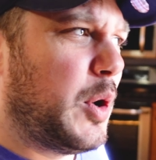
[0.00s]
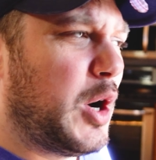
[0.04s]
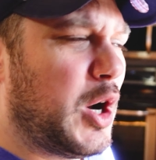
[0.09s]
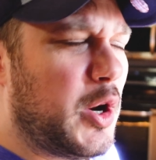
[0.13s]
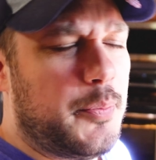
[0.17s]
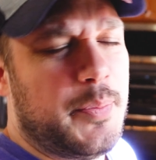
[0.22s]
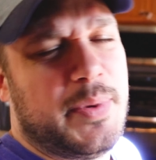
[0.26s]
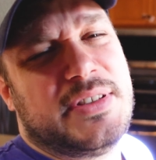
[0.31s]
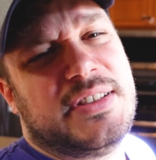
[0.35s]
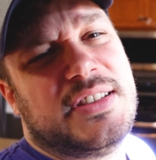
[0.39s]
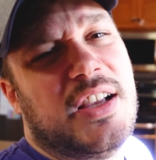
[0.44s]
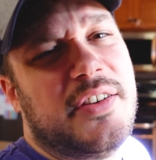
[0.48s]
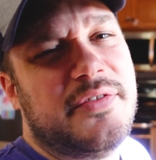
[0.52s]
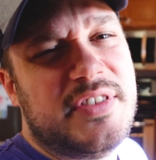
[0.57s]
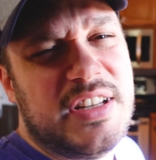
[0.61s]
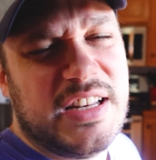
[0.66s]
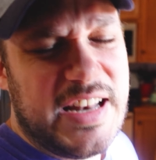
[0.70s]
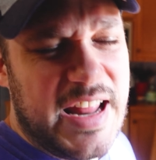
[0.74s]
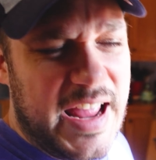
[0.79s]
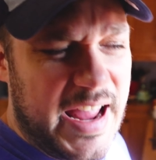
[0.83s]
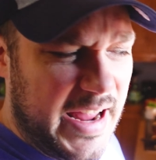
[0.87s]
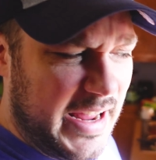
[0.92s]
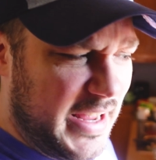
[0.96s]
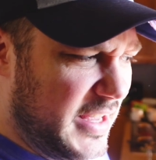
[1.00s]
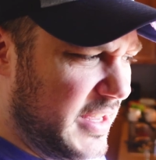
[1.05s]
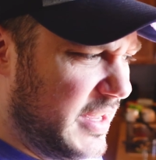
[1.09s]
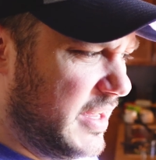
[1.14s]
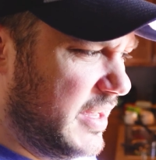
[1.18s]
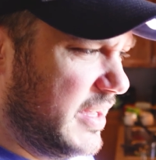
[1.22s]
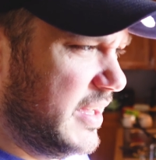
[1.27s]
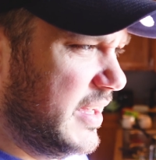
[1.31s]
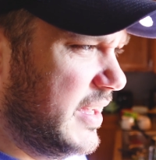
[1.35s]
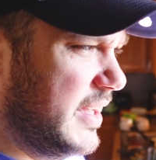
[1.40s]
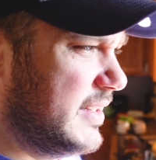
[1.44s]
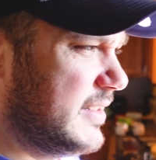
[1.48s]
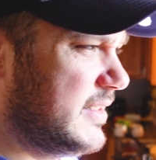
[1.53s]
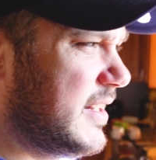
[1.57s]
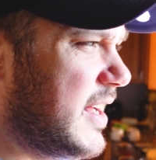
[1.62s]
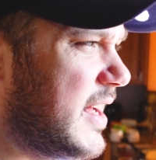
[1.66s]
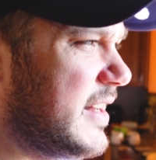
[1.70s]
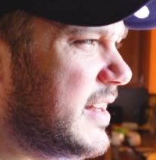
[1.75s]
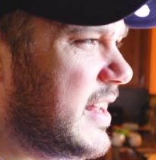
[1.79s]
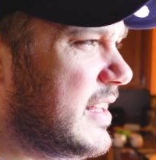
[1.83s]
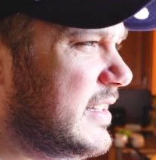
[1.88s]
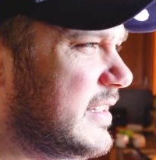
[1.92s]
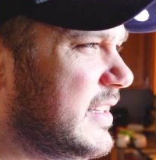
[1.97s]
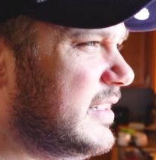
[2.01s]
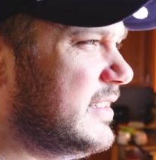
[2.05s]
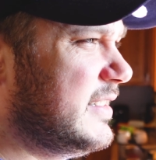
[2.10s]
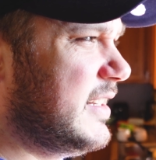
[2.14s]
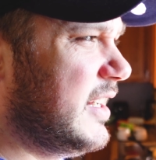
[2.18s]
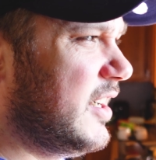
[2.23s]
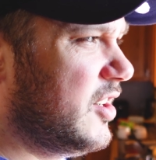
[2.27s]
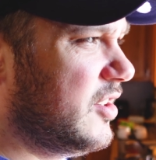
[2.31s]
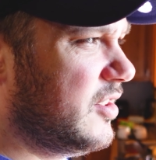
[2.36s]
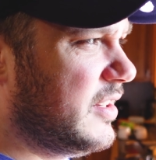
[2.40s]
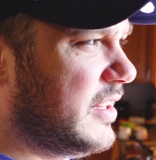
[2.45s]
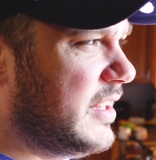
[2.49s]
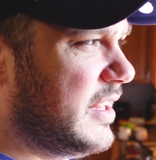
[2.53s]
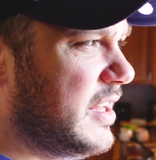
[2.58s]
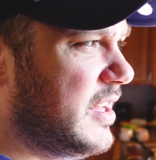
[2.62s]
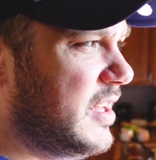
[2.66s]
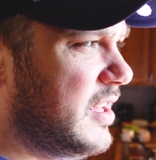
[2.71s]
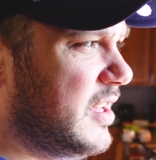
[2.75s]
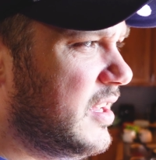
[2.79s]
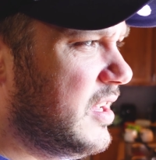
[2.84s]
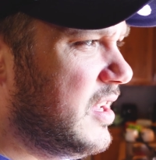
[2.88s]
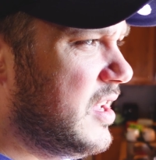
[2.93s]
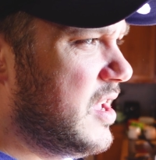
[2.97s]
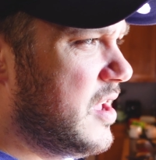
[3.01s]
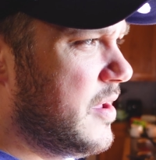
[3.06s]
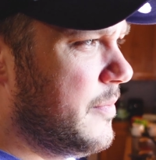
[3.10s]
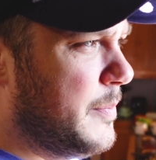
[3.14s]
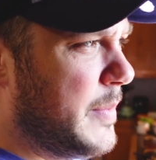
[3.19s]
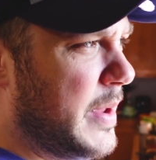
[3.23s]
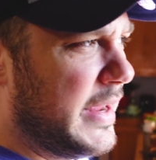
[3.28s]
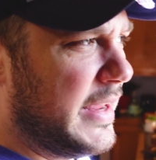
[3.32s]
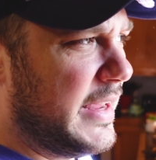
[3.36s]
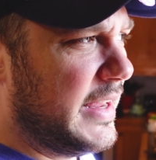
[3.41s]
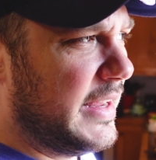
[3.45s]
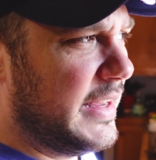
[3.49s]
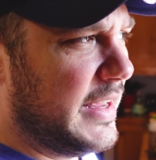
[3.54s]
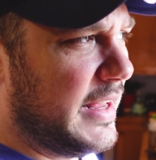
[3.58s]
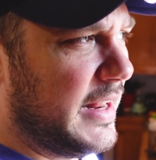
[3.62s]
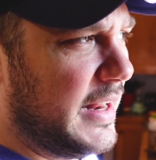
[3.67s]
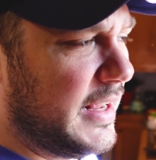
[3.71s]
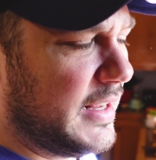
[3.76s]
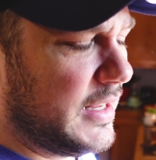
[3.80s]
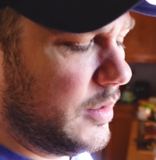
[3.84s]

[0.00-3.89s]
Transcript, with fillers: purpose of today is not necessarily making it a